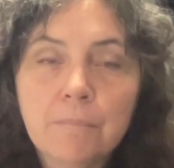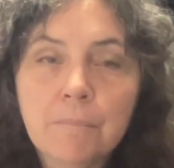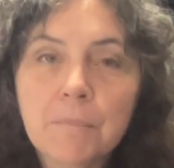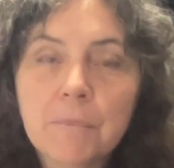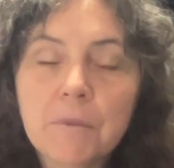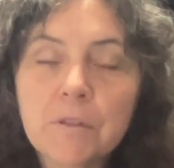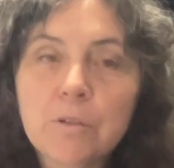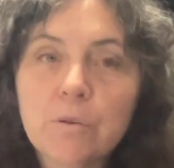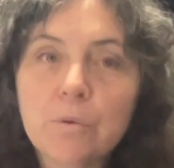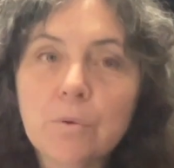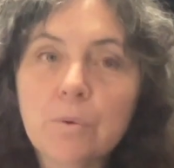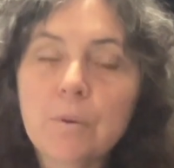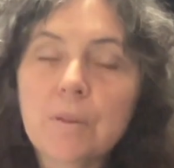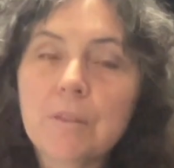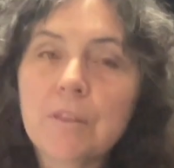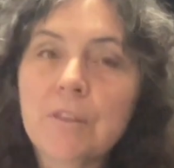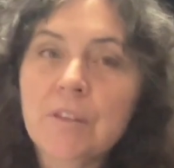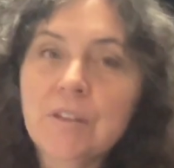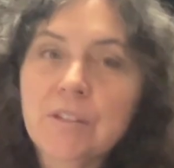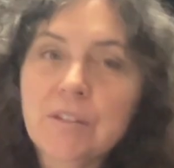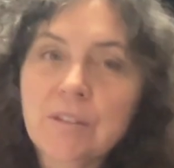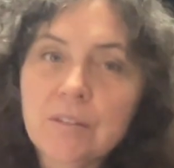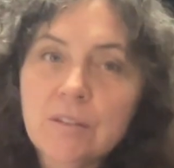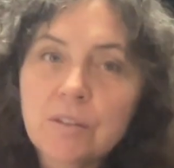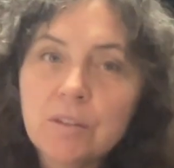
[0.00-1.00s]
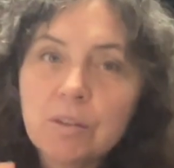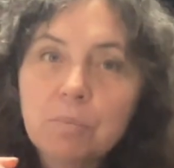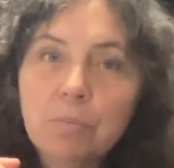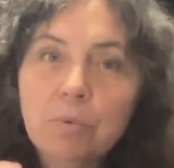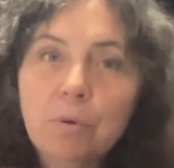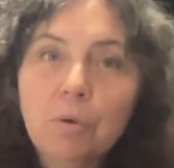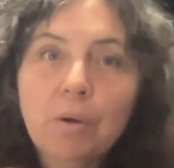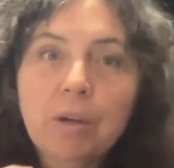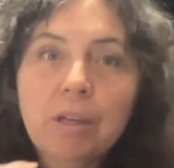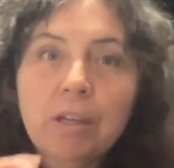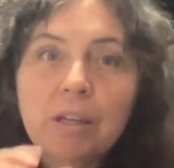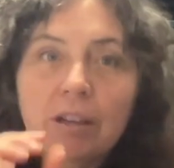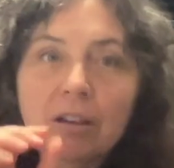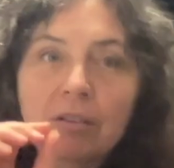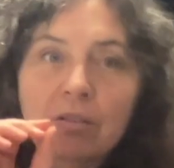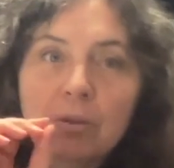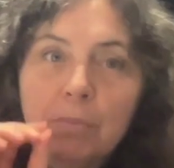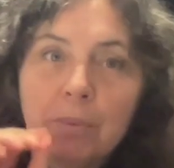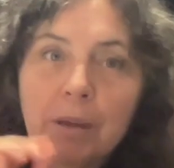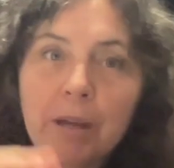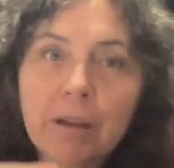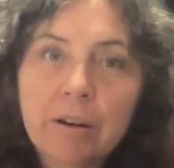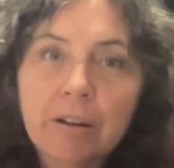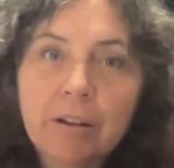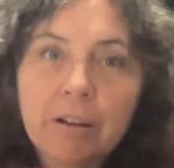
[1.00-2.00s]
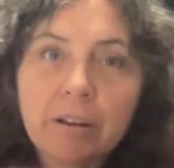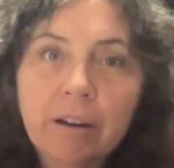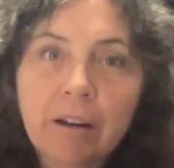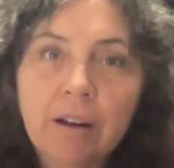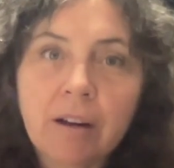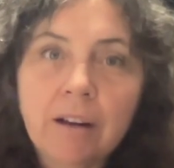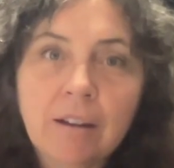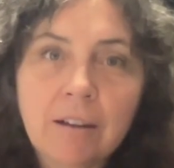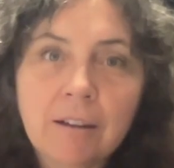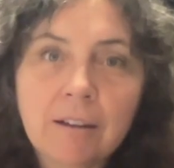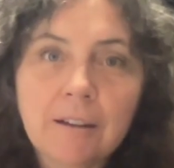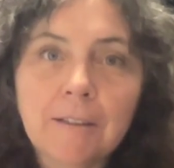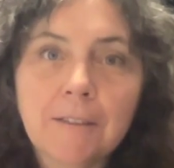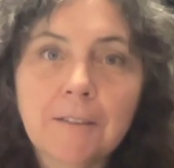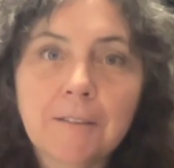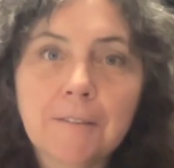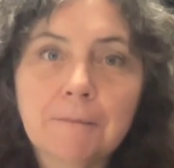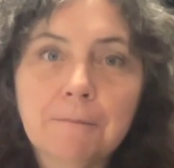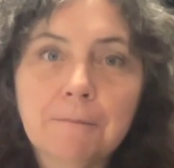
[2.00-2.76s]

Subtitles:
So this is the point of Aparigraha.